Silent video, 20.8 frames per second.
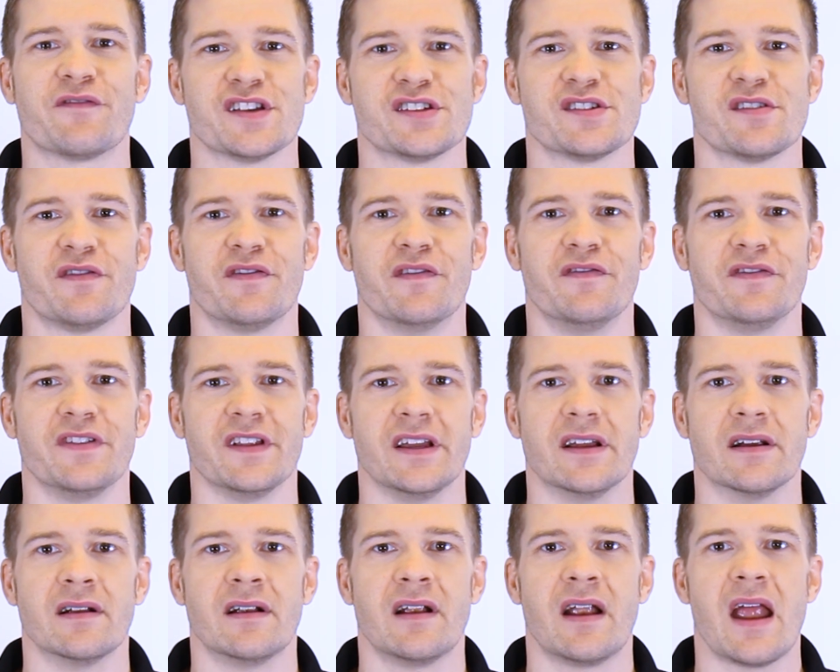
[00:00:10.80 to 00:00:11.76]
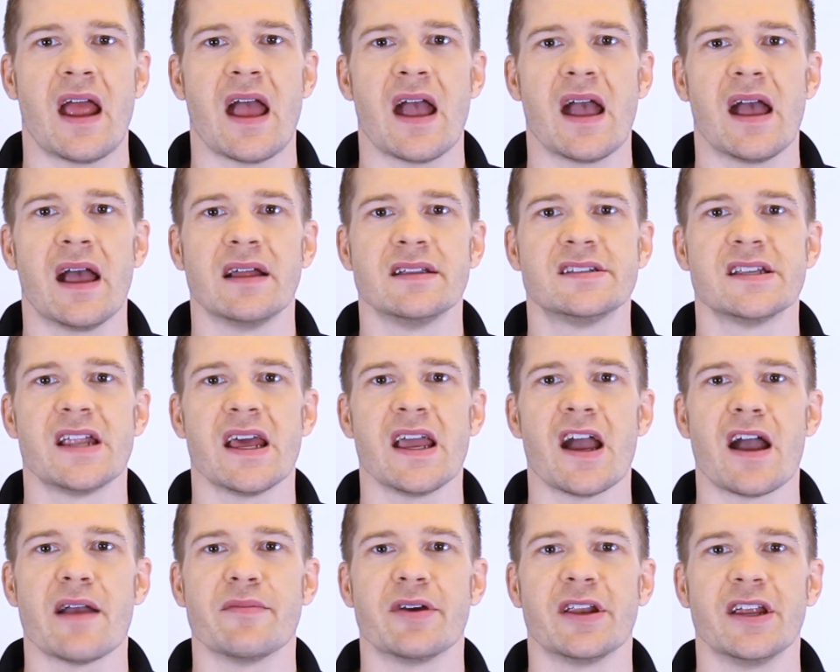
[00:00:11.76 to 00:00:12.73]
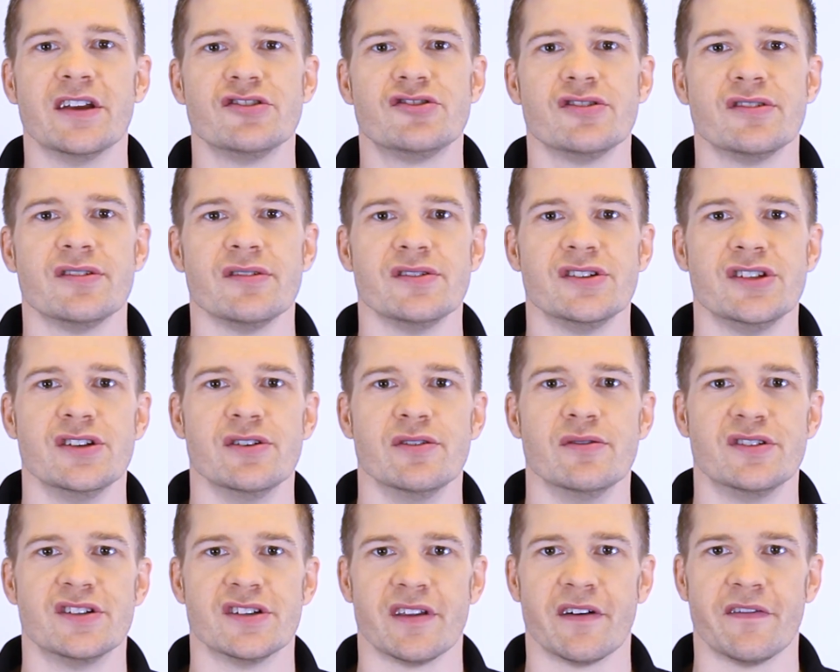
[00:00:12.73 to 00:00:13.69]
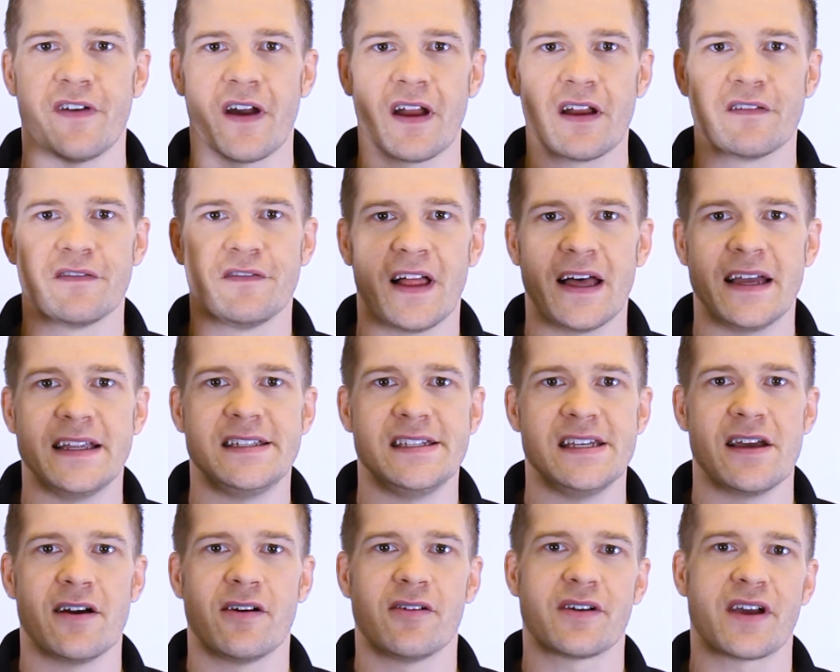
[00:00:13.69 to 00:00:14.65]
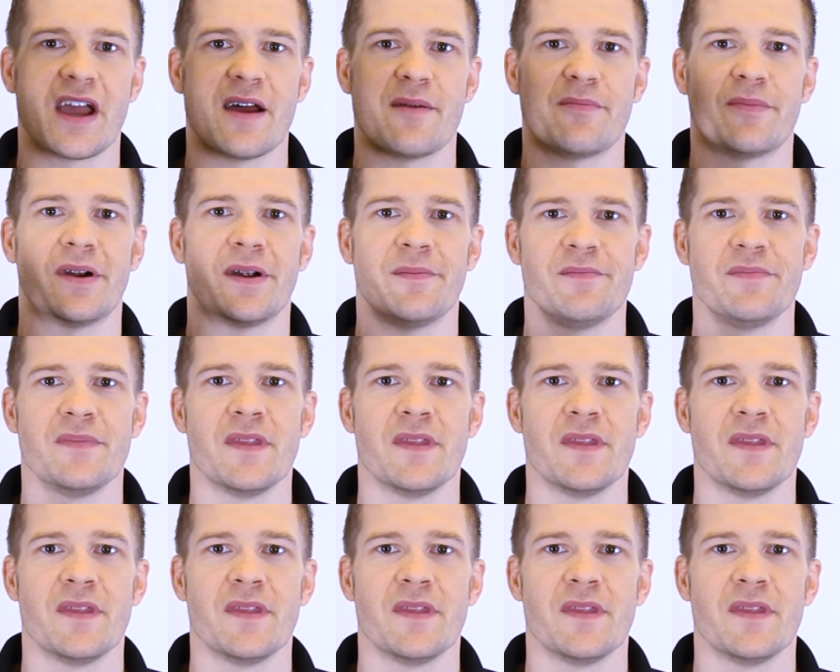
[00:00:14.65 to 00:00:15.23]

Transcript: Fussell from FLIR, and today I'm going to introduce you to the Firefly DL camera.